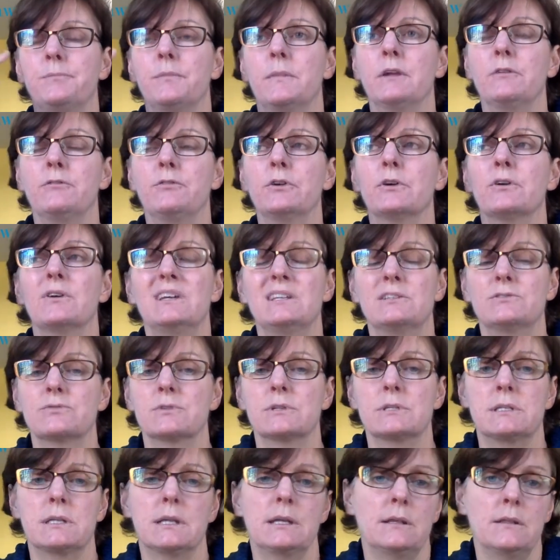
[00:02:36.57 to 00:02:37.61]
if you're
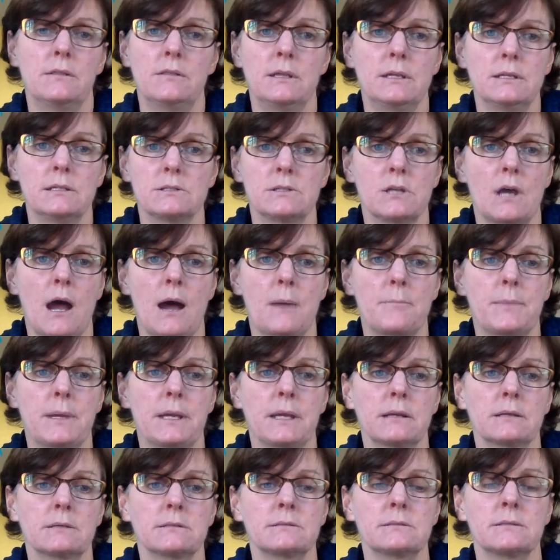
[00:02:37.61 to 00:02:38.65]
interested in these
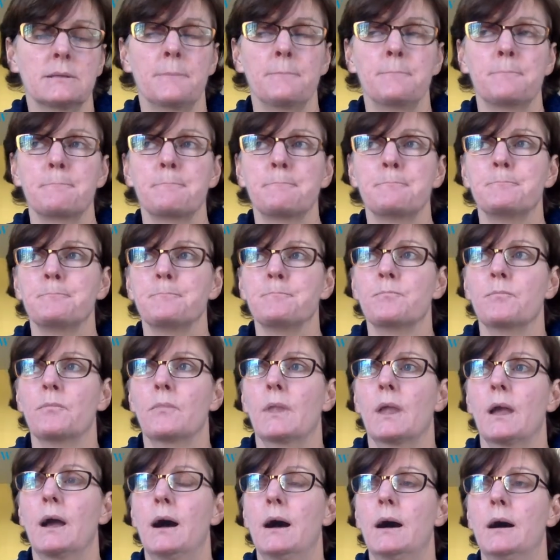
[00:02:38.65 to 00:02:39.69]
topics
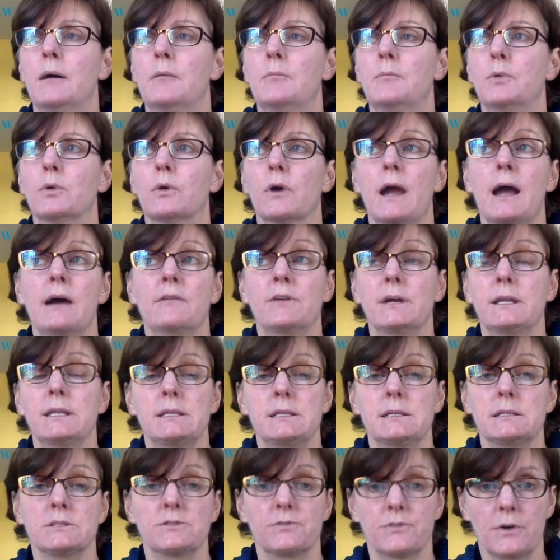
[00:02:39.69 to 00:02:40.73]
or have
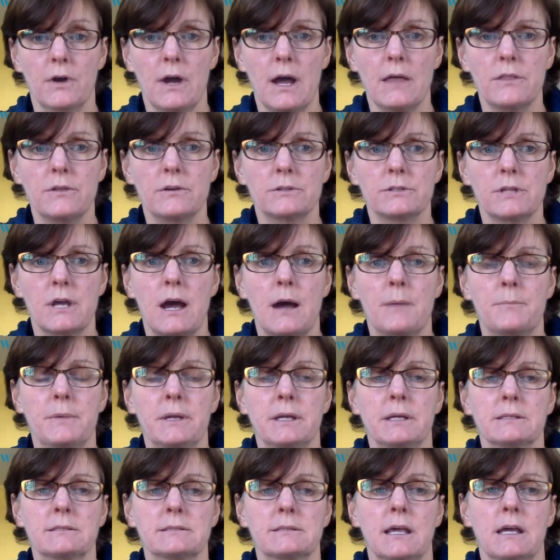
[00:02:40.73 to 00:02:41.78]
ideas for other
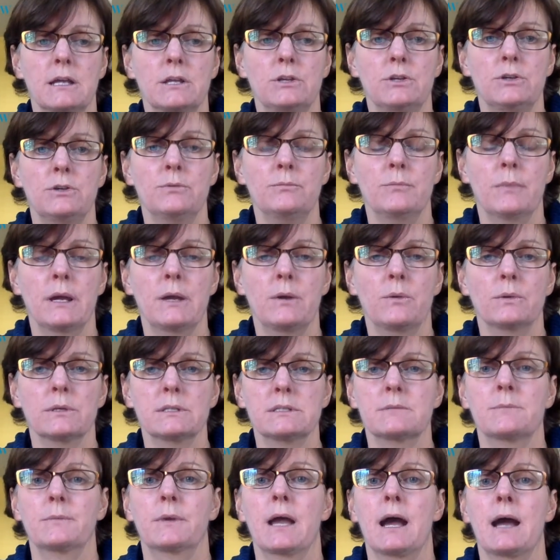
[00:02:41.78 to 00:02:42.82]
topics that you might
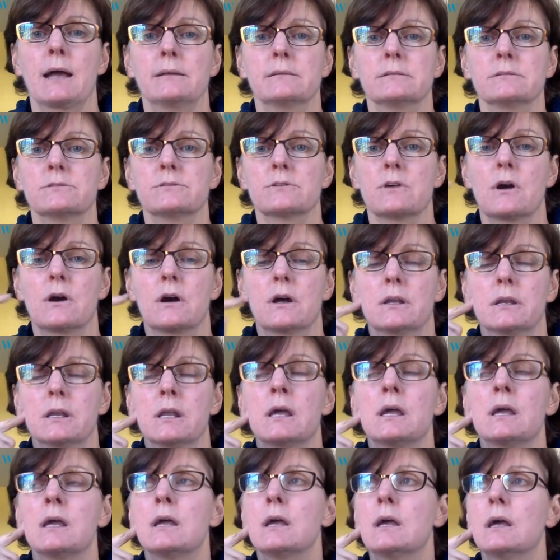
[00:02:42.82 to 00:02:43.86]
want some guidance on,
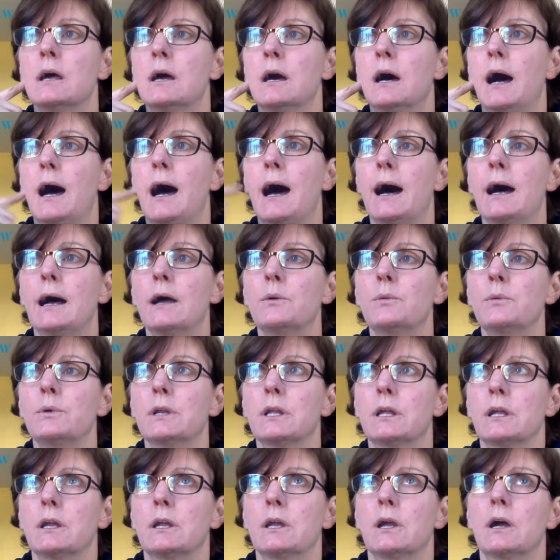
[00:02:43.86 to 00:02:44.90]
I
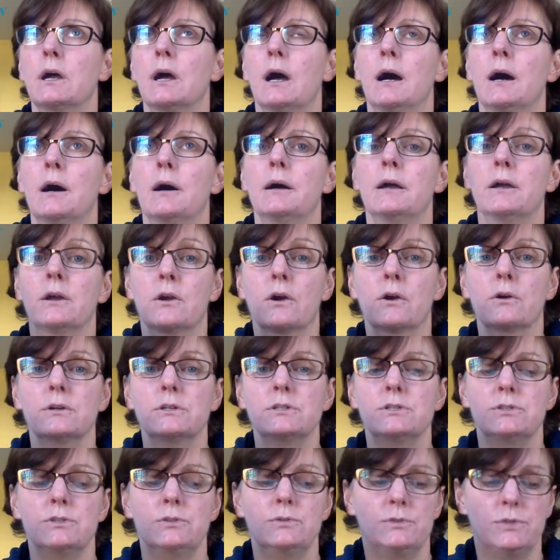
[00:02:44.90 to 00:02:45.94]
would
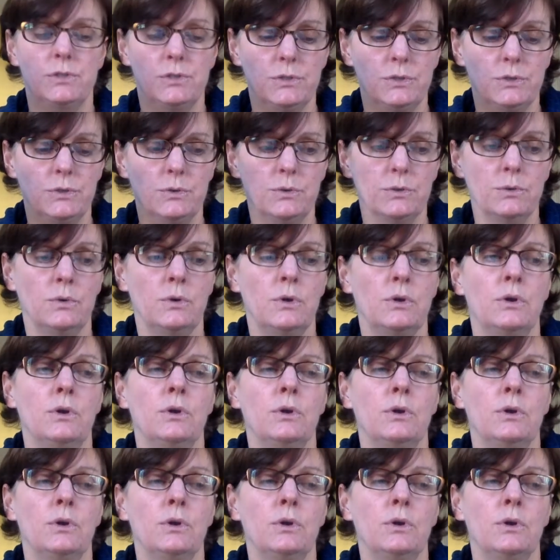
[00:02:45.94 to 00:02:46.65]
encourage you to